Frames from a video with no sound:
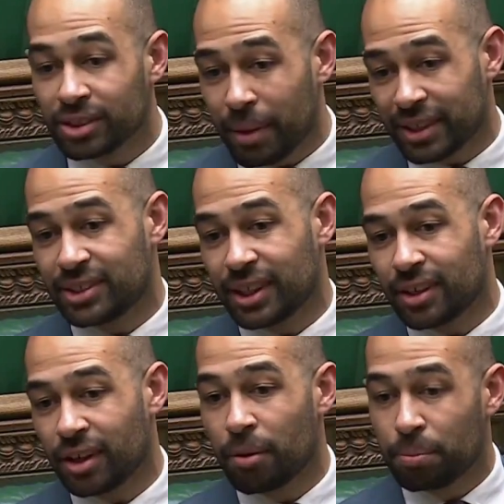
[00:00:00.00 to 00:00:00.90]
what
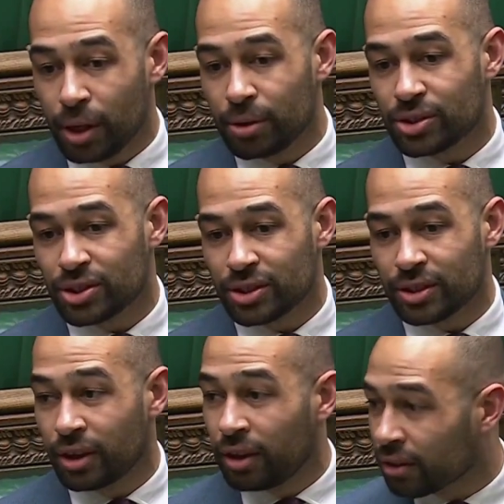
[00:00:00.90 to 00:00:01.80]
domestic
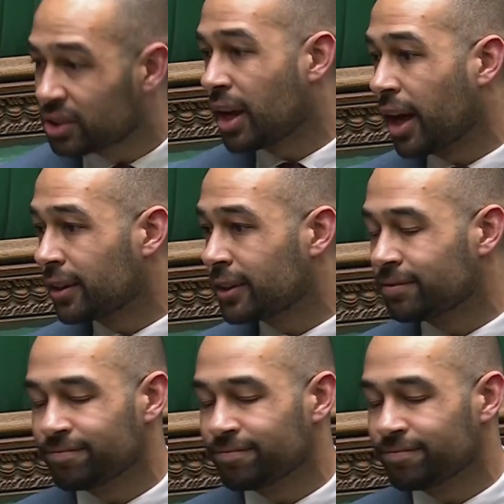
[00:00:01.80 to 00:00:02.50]
abuse looks like.